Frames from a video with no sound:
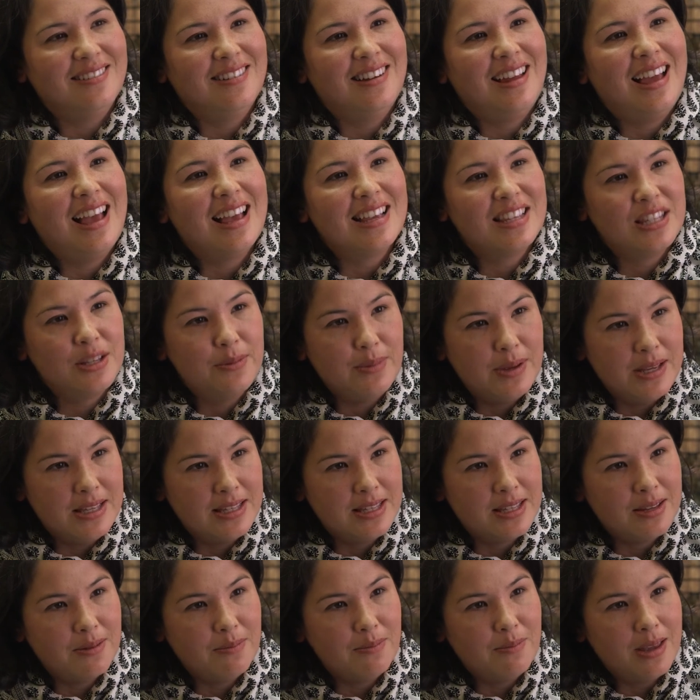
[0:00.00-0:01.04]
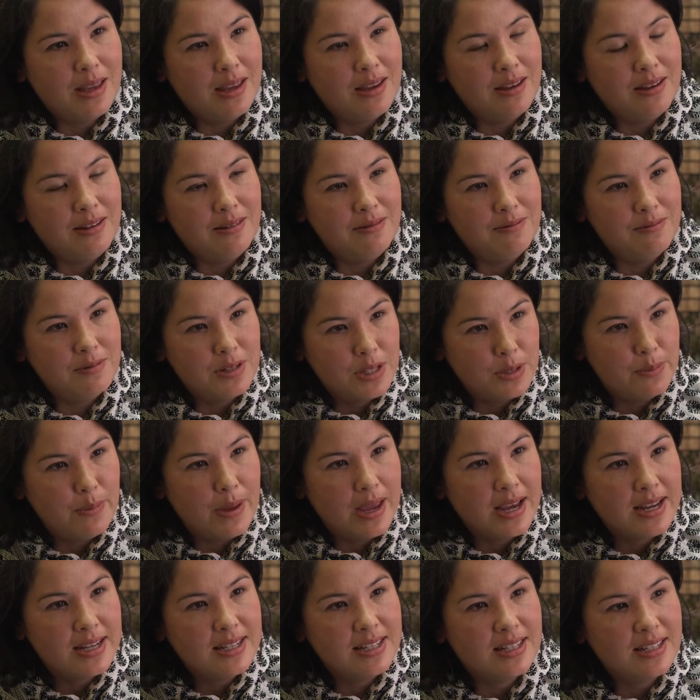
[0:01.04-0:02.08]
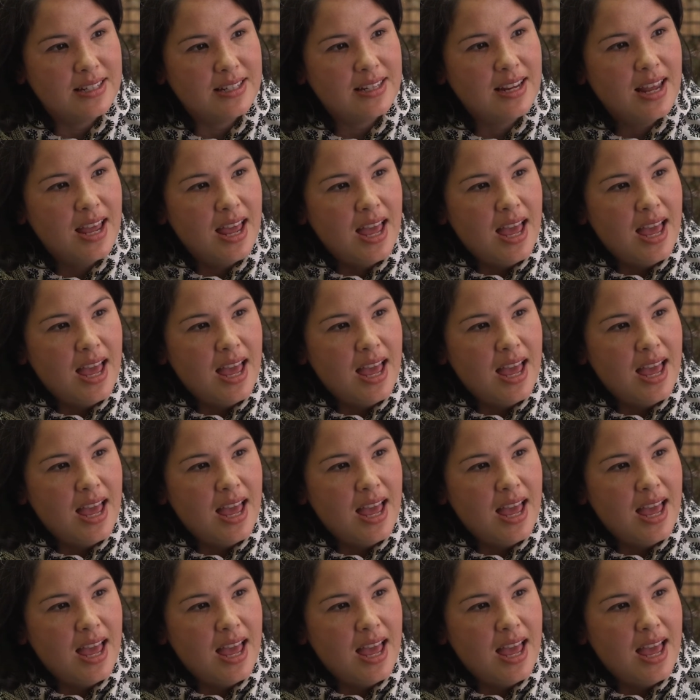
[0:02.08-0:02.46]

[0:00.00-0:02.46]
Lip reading: has to be in some way respected.